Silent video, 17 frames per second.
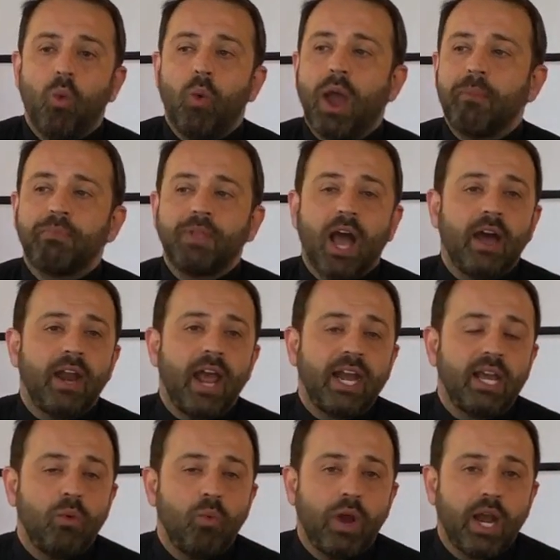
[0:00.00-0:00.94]
wipe down
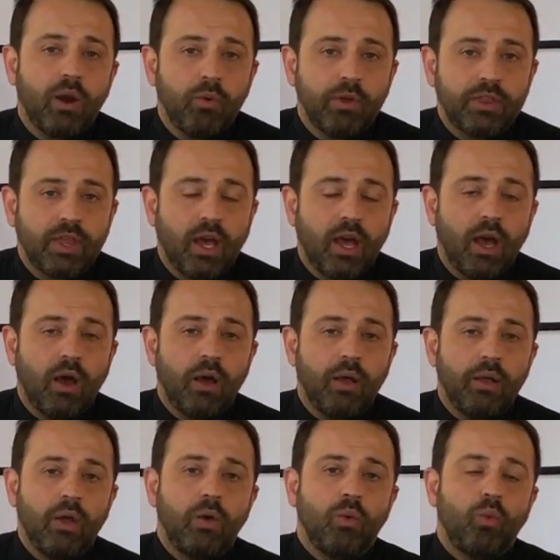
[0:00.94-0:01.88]
anywhere with the
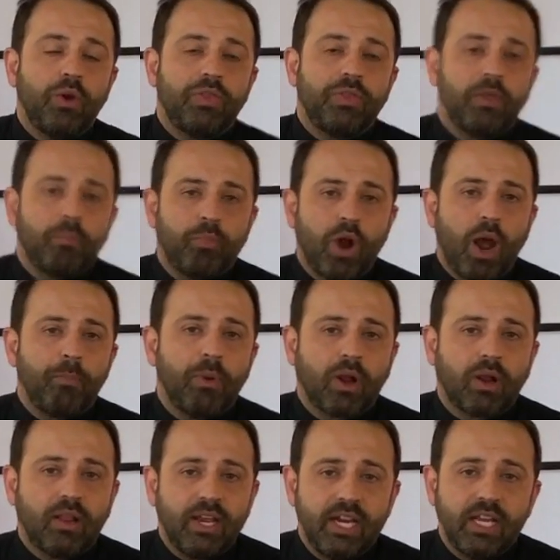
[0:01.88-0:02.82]
proper
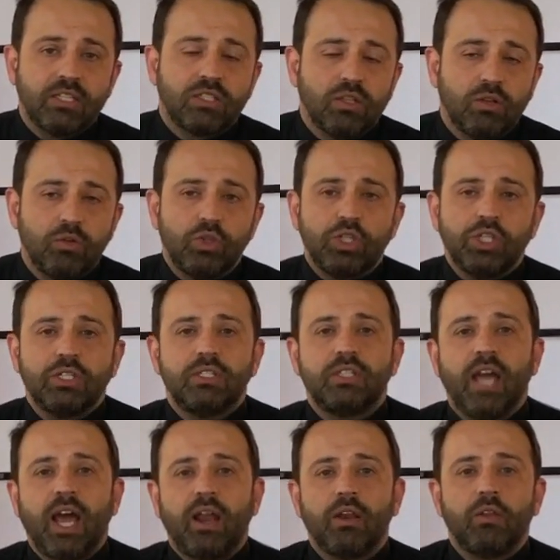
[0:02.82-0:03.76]
cleaning solutions
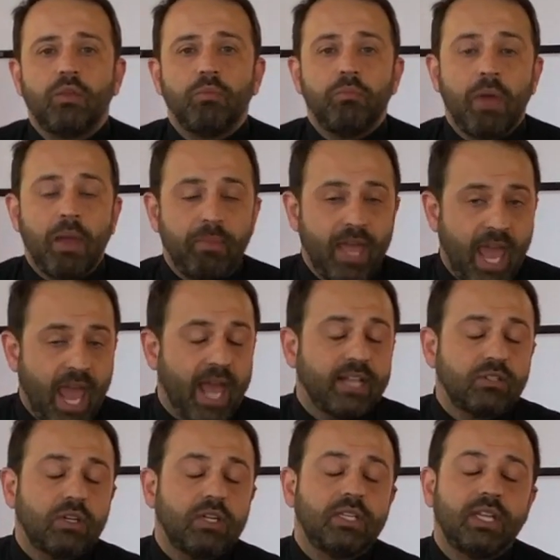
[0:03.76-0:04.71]
that maybe
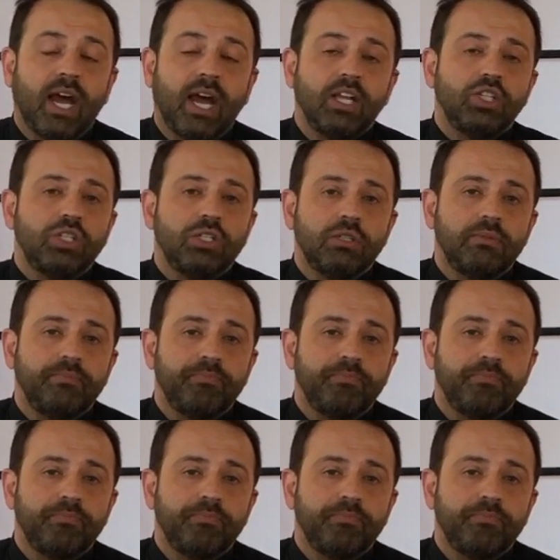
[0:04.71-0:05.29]
hands could touch.